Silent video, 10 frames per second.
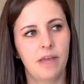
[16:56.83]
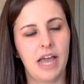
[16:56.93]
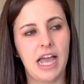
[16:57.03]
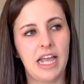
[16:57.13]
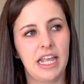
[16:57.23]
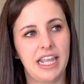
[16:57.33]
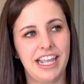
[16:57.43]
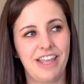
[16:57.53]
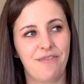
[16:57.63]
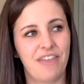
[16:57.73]
I
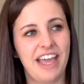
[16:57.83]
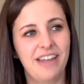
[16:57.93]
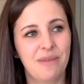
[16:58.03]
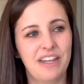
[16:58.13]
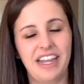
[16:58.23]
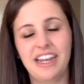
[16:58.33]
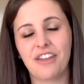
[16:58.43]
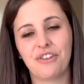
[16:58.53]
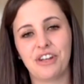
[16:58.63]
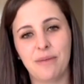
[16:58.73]
if that had been any
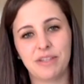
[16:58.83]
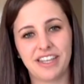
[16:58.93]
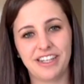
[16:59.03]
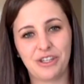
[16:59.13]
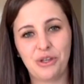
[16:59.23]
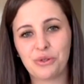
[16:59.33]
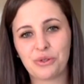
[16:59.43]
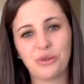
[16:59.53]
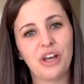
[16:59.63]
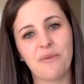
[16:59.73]
other day besides Q
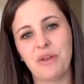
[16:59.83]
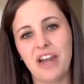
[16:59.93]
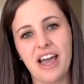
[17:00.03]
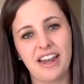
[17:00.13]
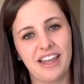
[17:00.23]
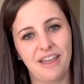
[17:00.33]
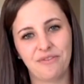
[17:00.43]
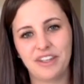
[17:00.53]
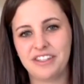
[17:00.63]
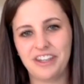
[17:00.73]
school, I would not have
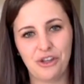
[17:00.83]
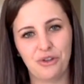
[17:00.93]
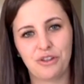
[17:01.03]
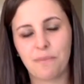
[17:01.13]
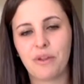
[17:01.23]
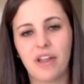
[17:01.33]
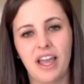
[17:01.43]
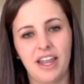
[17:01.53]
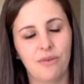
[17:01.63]
continued to play.